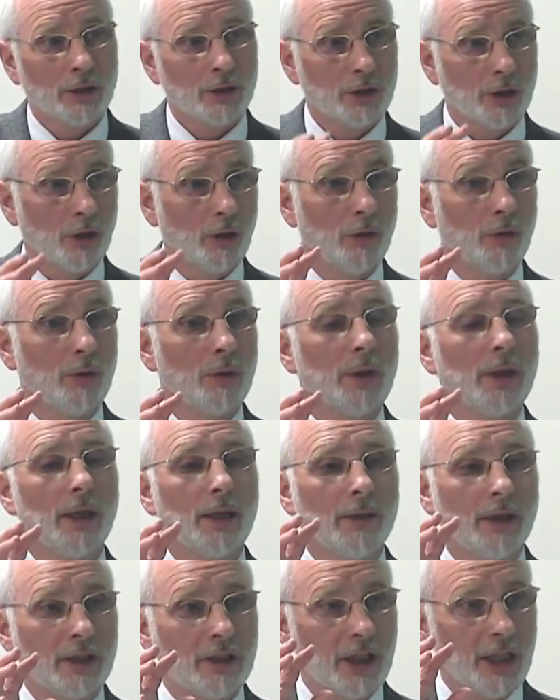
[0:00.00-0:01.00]
So
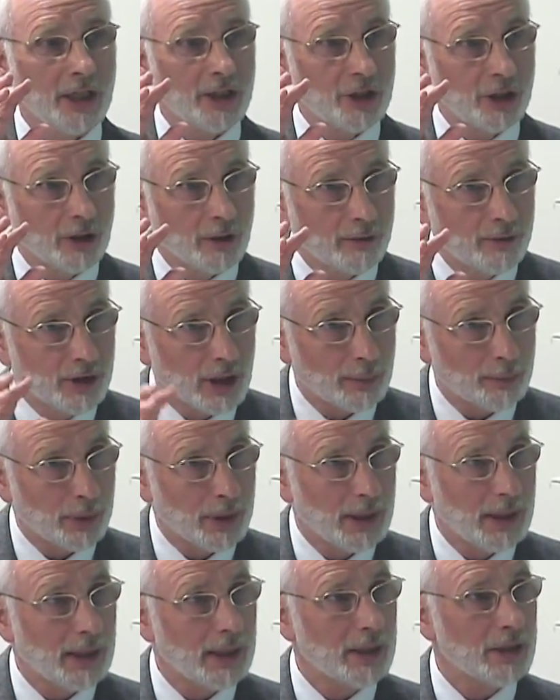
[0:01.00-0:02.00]
the teaching of
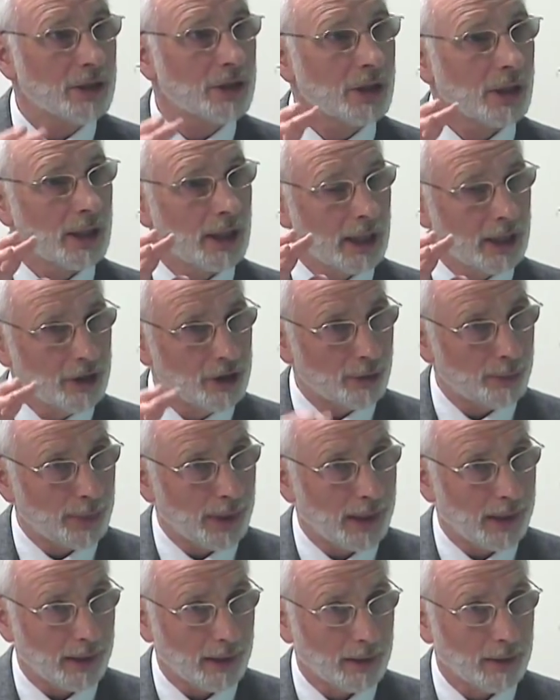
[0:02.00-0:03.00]
Japanese in
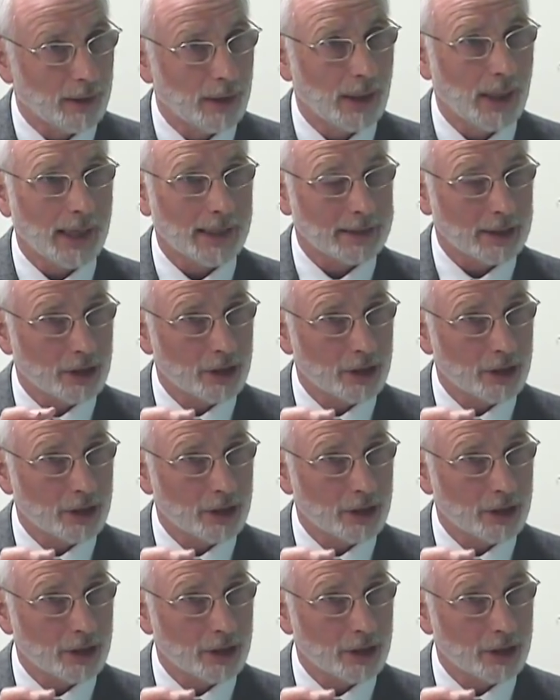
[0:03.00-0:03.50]
Japan as